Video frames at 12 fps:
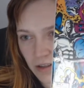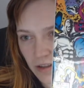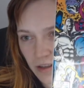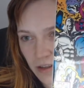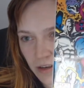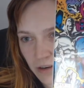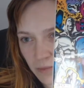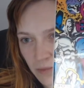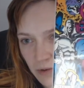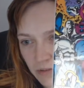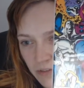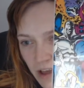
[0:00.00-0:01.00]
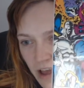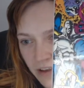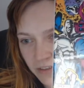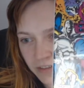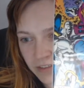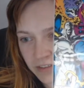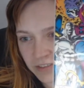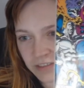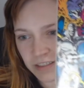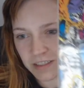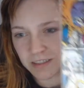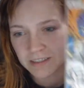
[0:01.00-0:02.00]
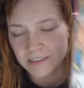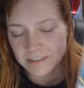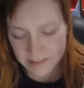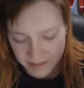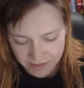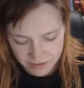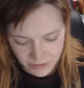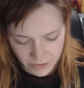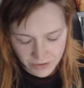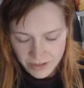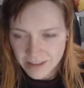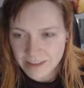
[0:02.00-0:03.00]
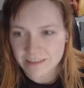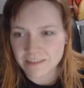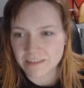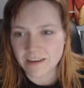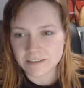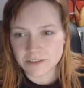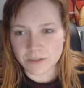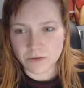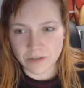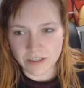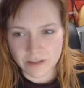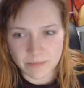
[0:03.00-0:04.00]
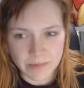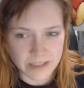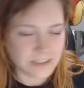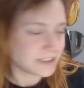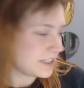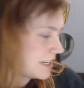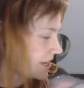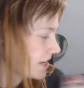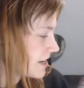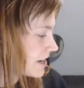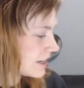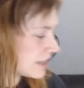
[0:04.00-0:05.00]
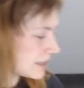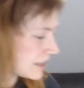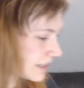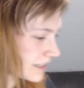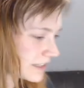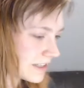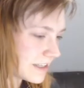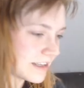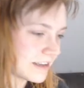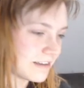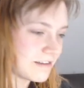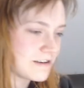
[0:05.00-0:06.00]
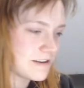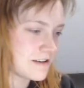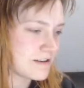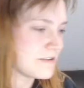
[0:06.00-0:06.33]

and number 5. So that's going in the PC. Then